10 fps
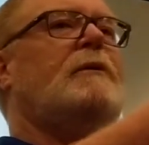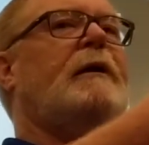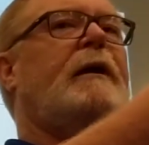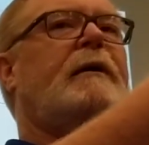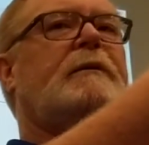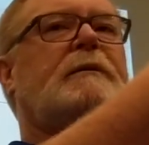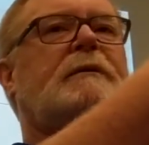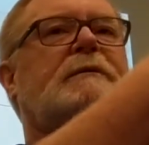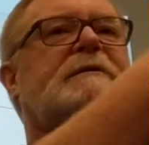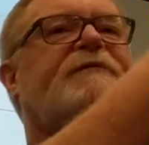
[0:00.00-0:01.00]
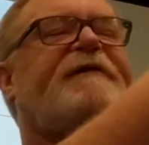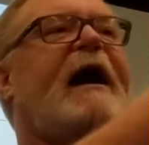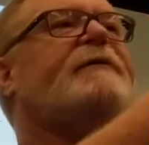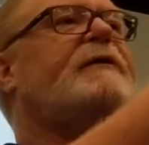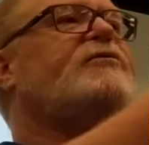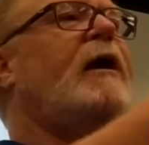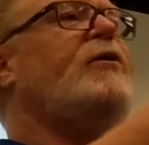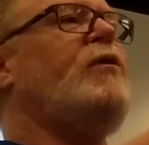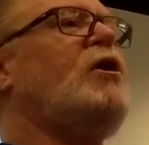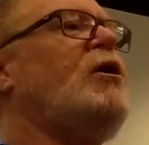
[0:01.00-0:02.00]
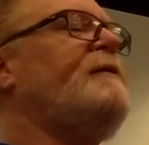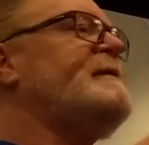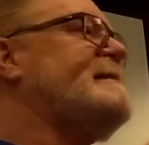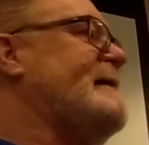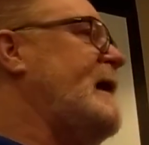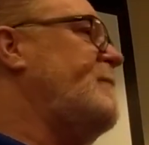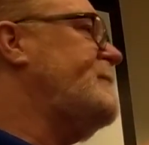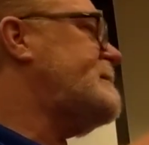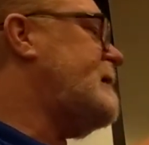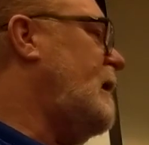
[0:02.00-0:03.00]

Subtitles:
Okay. It's the fact that they try to occur at the same